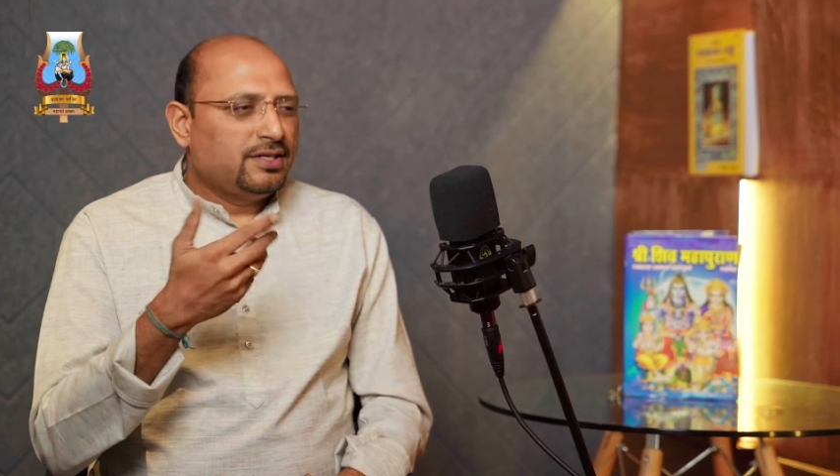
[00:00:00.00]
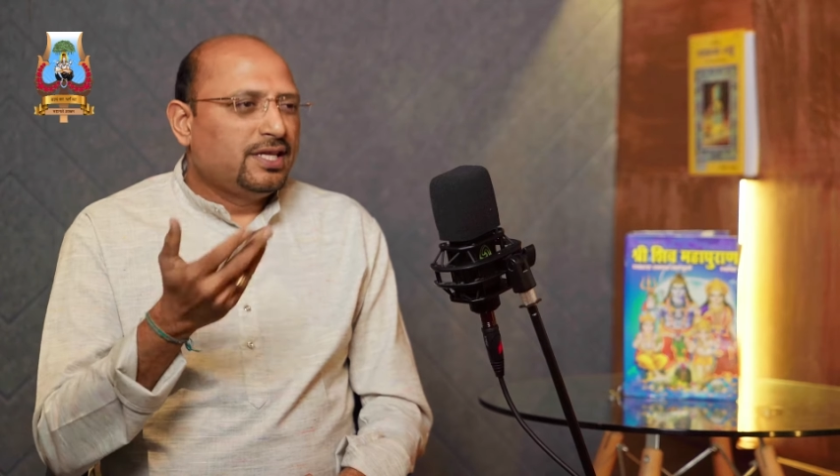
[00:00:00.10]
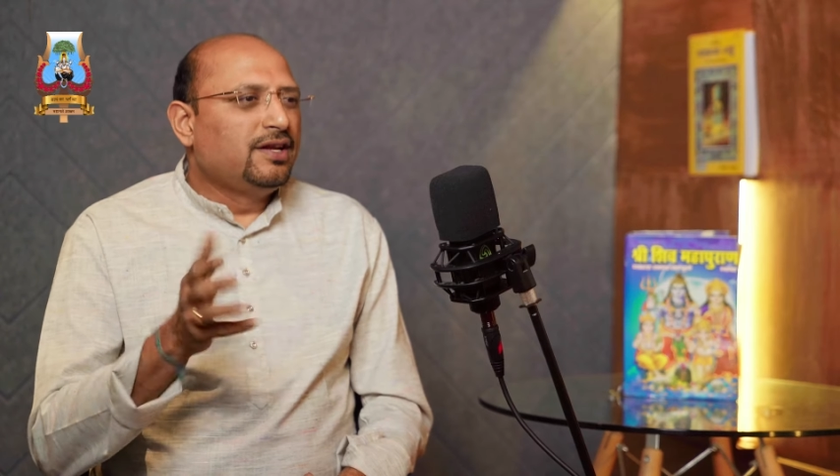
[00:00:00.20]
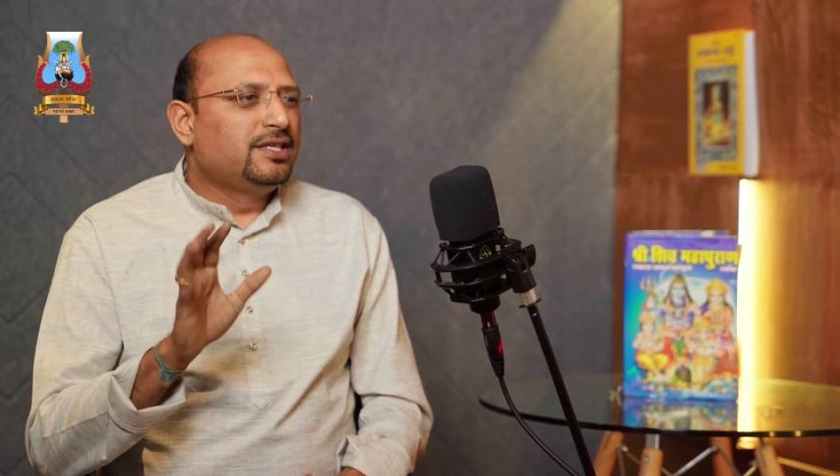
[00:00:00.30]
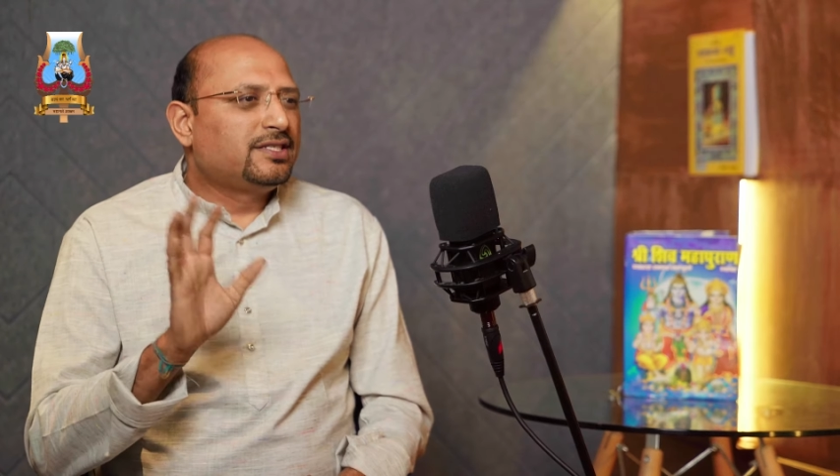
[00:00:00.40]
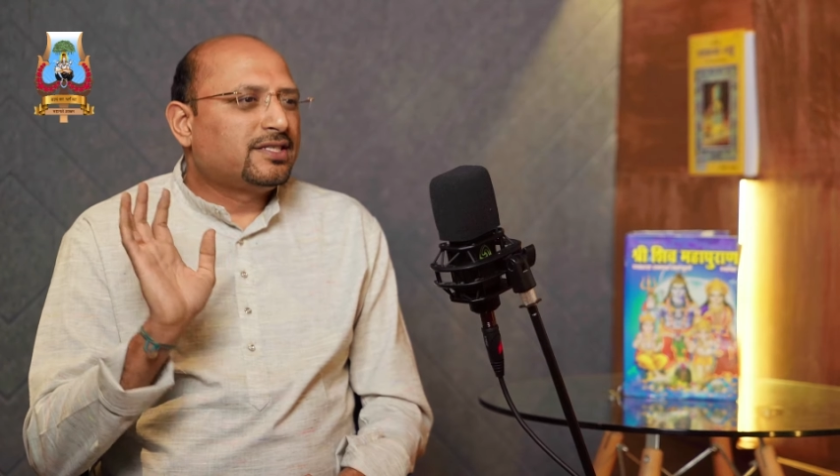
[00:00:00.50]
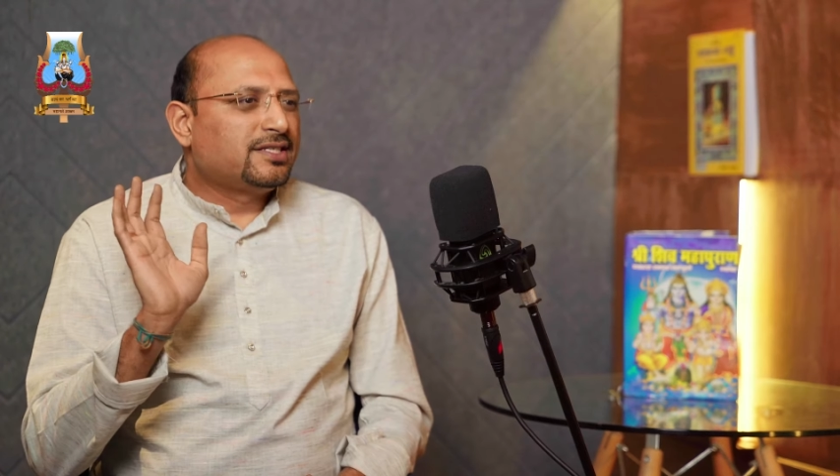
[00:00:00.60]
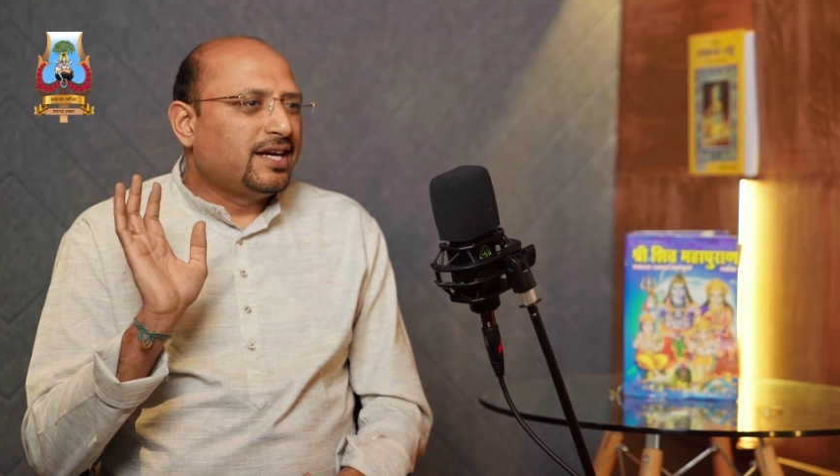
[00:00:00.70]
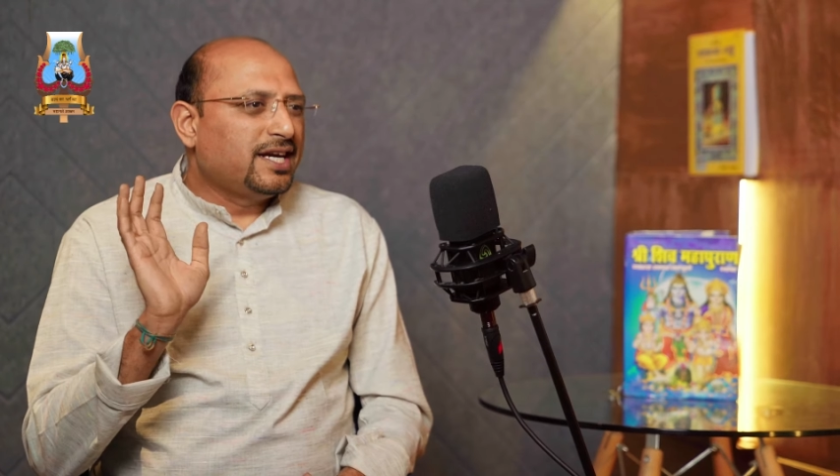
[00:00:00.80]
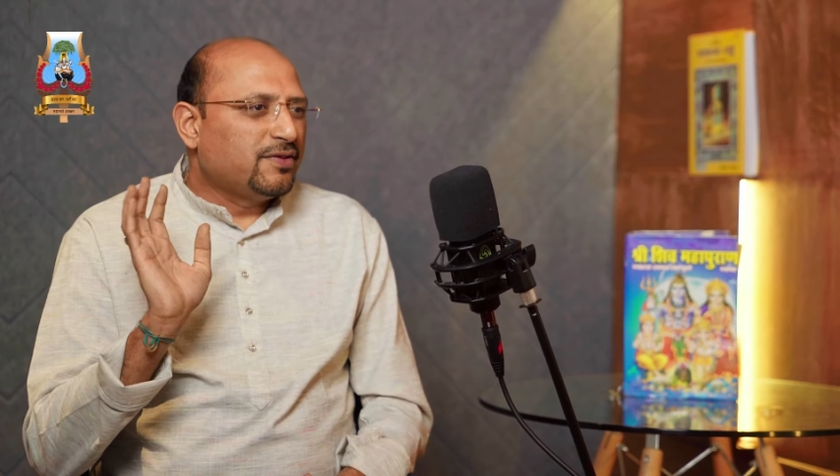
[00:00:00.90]
they'll
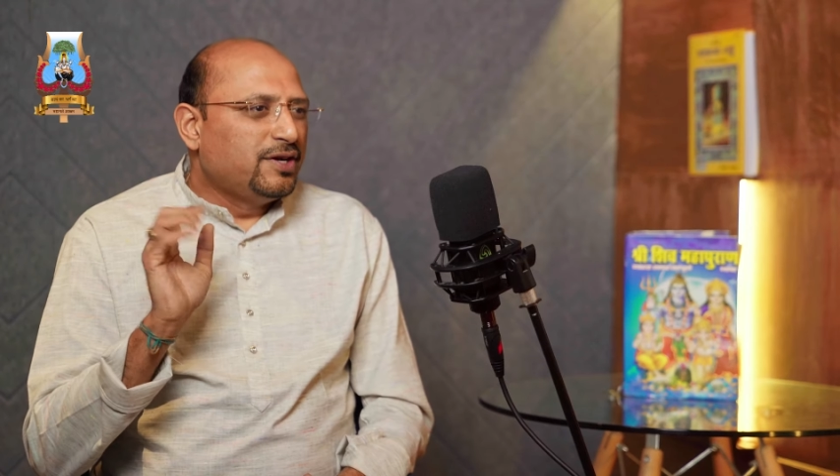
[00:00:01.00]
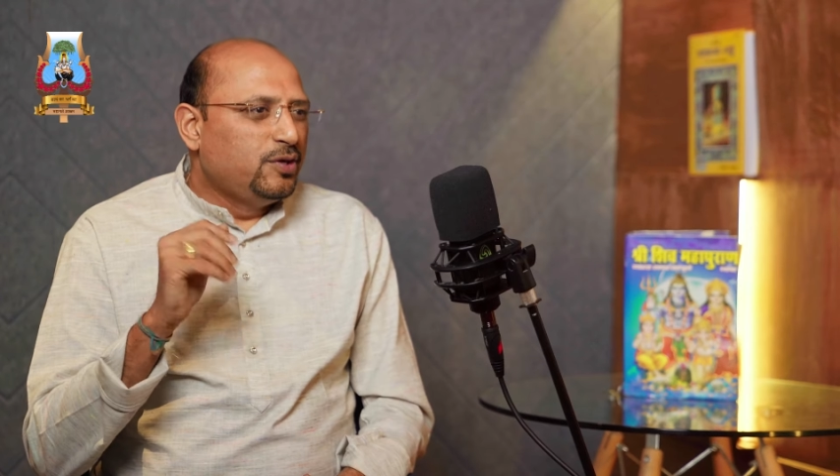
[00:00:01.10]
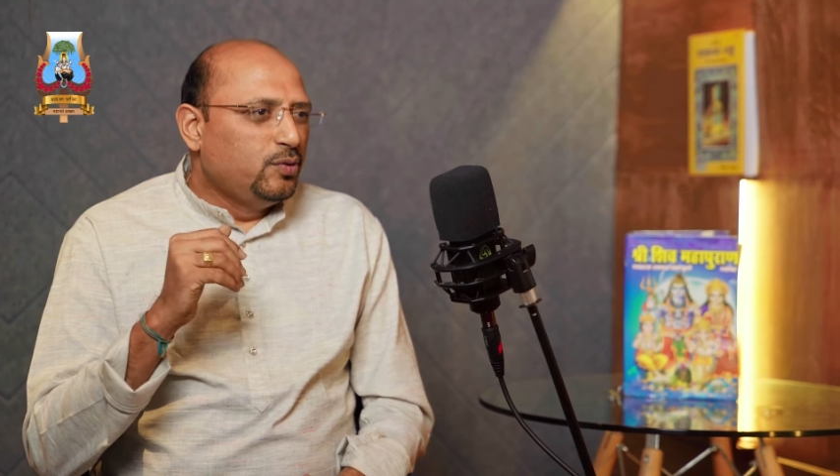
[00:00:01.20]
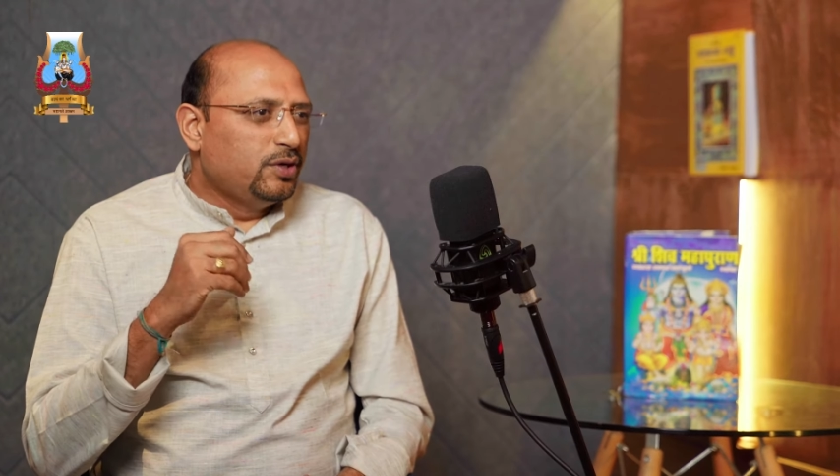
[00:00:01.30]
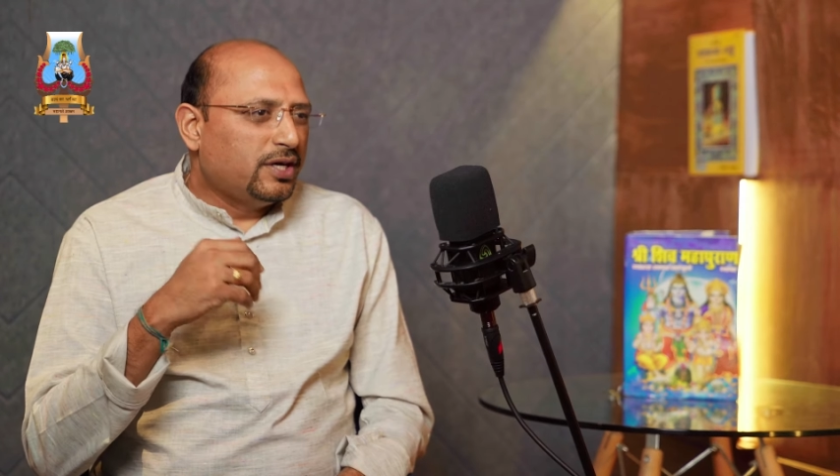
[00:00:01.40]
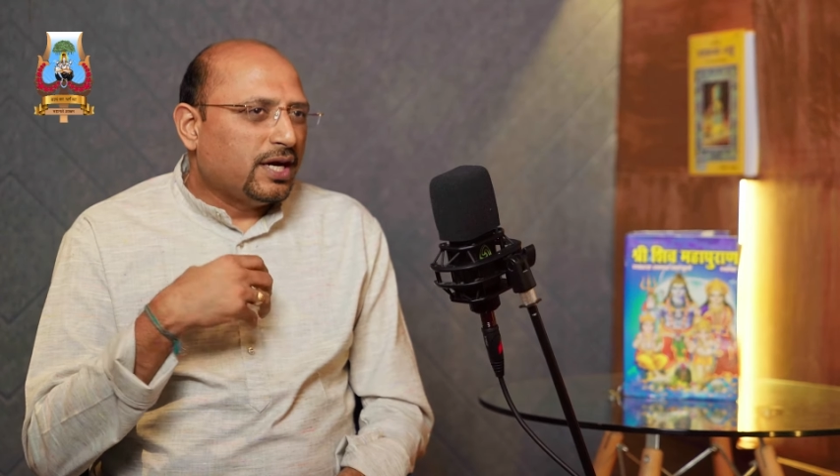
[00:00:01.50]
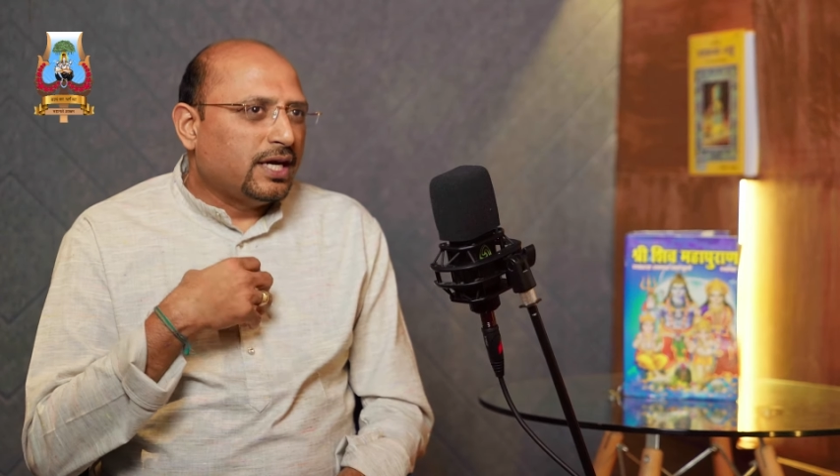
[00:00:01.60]
straight away do it.